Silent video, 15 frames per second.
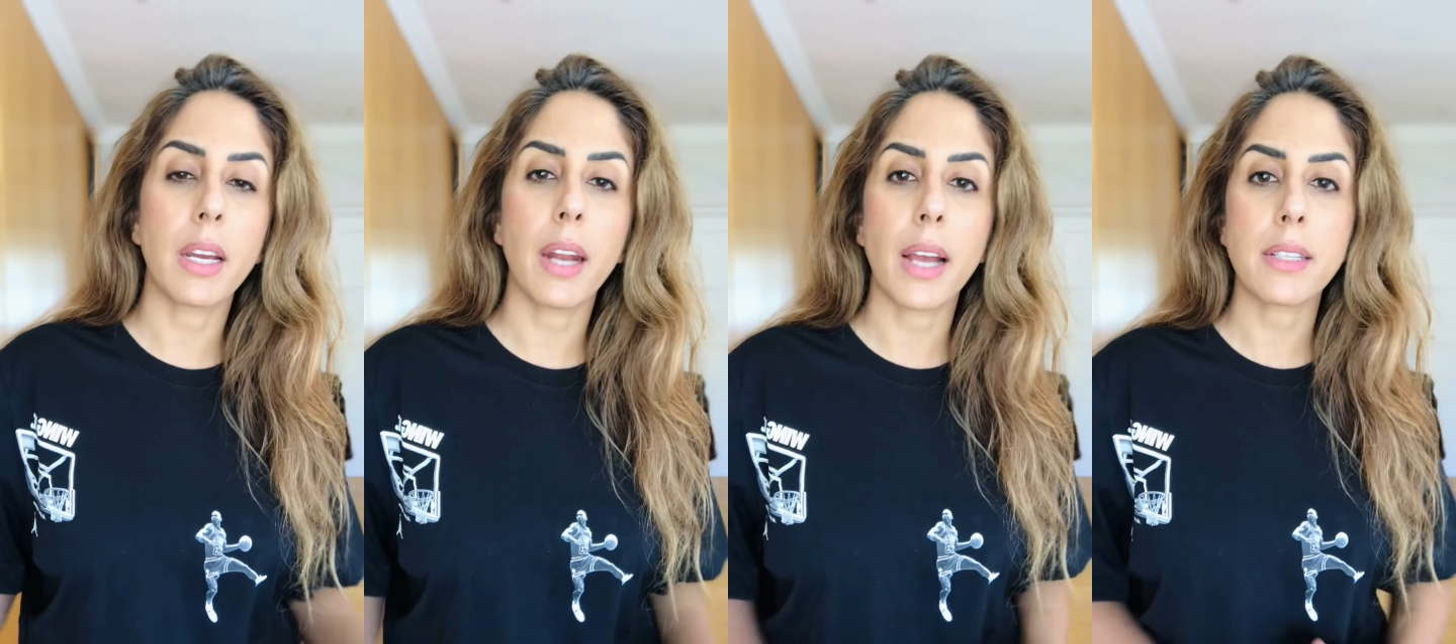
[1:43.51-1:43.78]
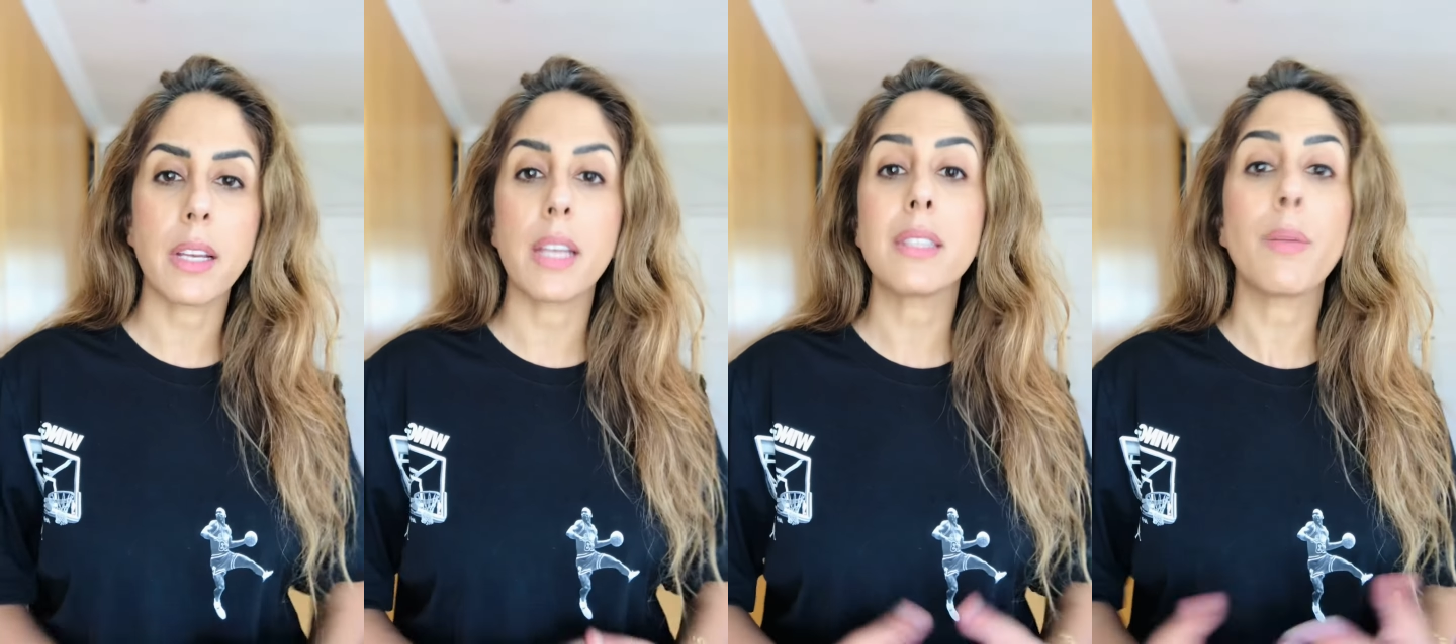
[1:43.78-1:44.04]
and
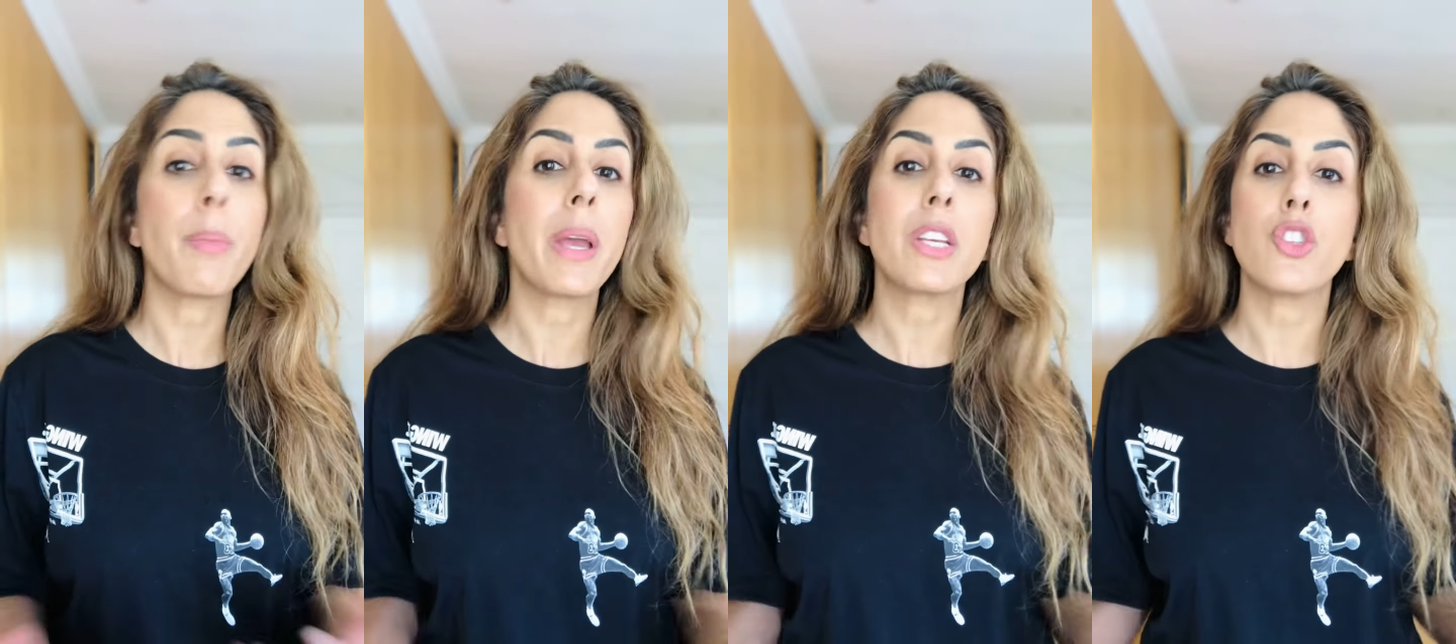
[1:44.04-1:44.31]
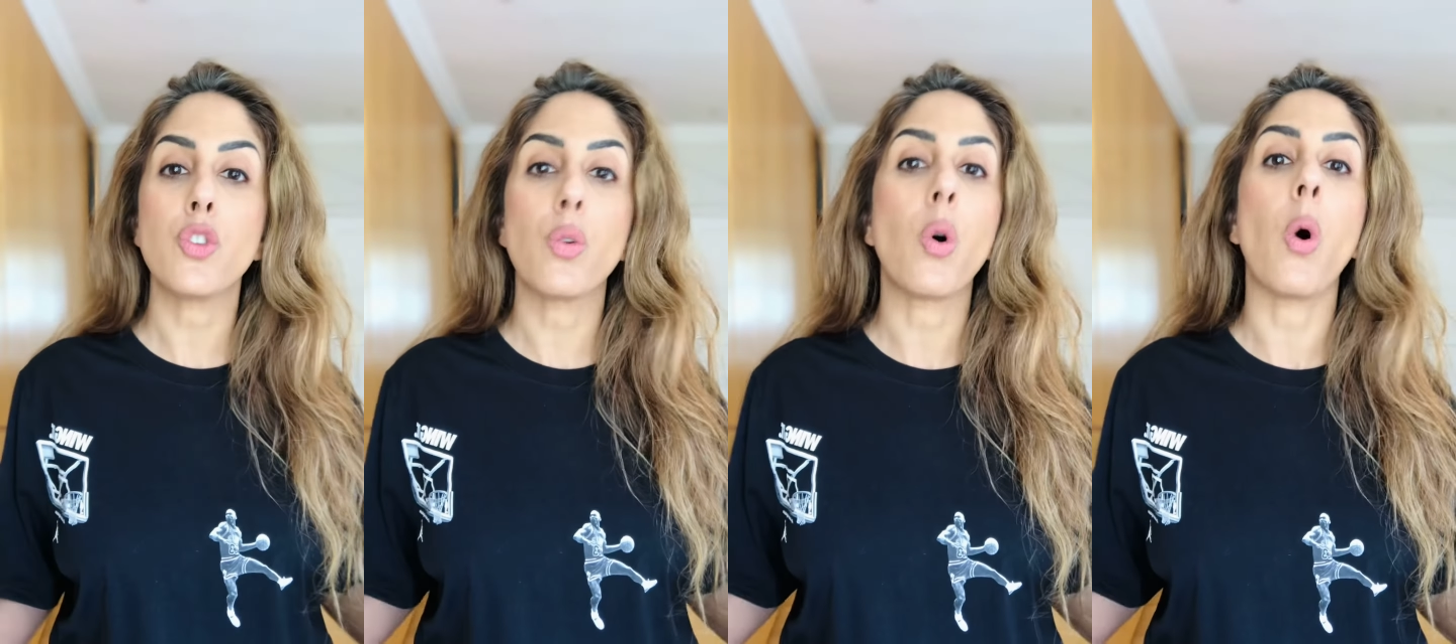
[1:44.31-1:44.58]
acting is the
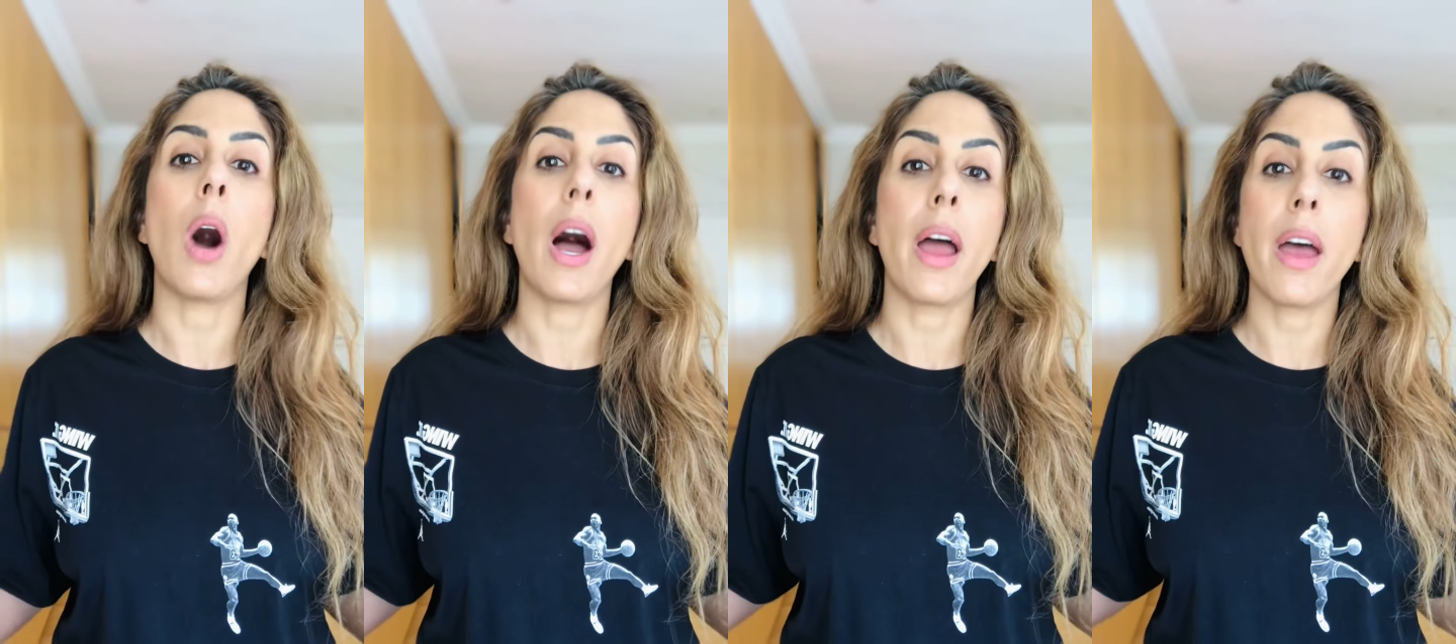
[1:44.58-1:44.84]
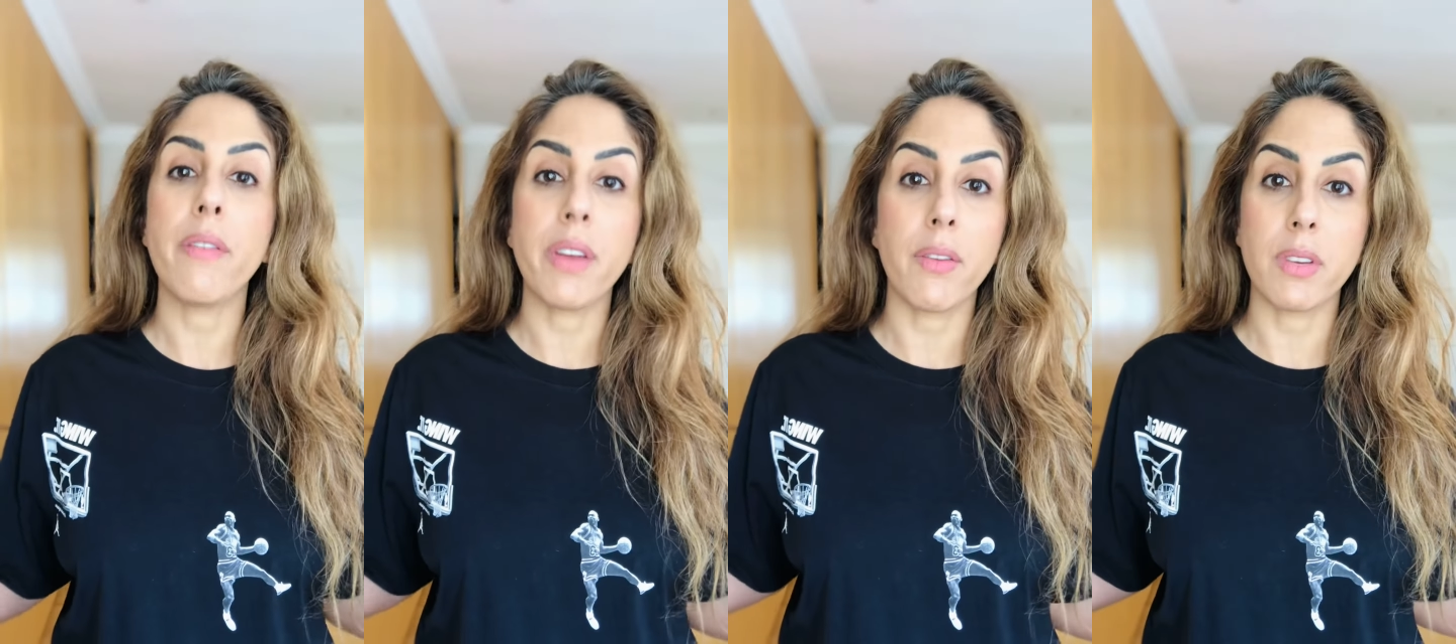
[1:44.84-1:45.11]
best you or I
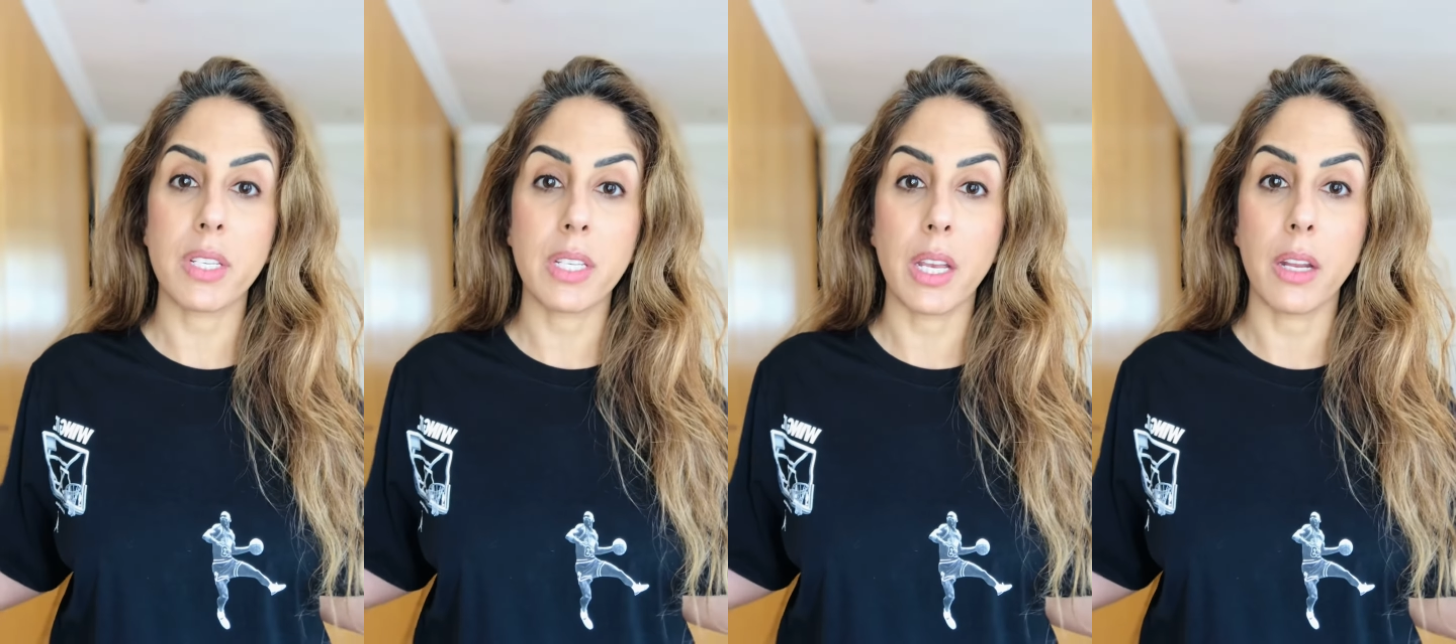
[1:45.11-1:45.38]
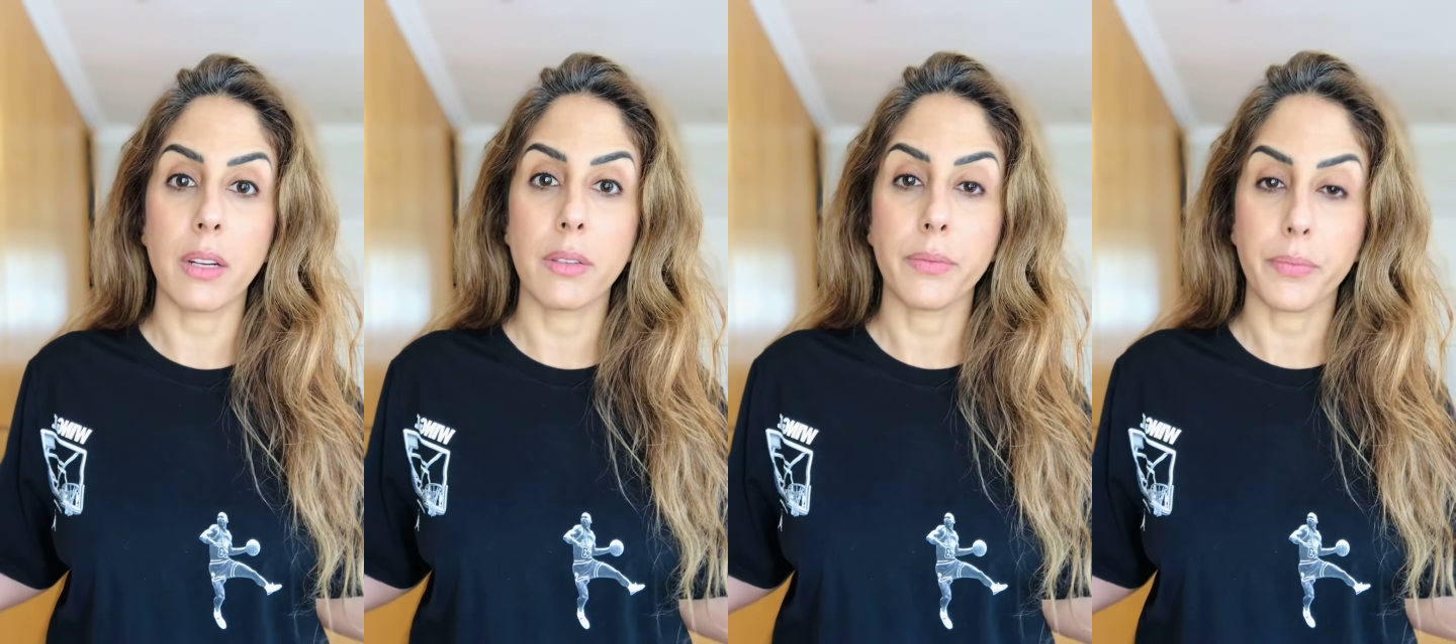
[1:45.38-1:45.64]
have ever
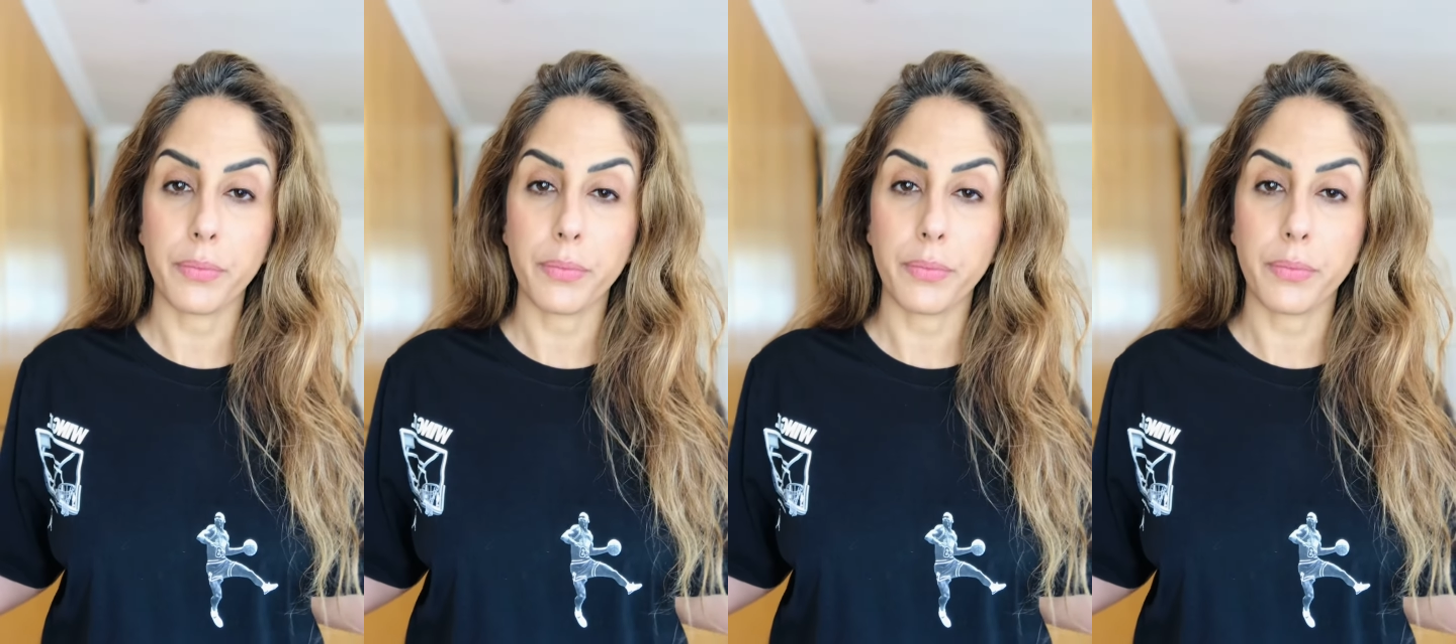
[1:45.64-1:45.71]
seen.